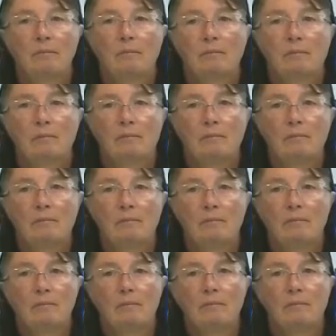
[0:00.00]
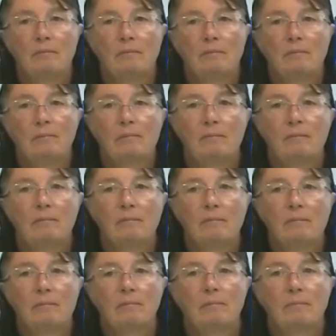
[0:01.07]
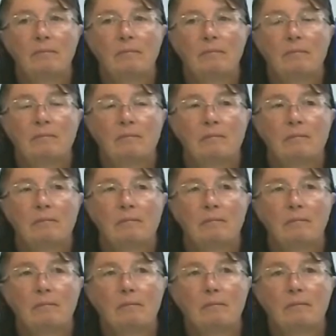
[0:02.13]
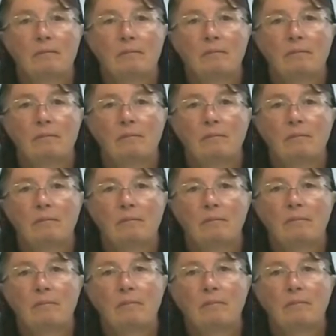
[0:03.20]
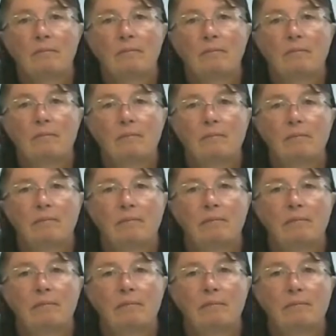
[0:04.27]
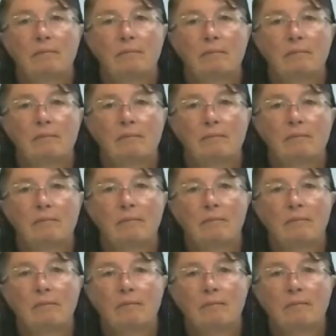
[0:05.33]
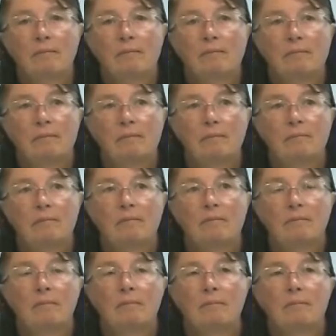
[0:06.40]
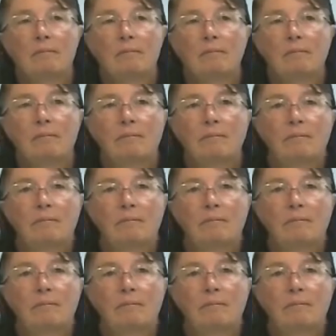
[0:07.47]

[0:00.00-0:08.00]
[no speech]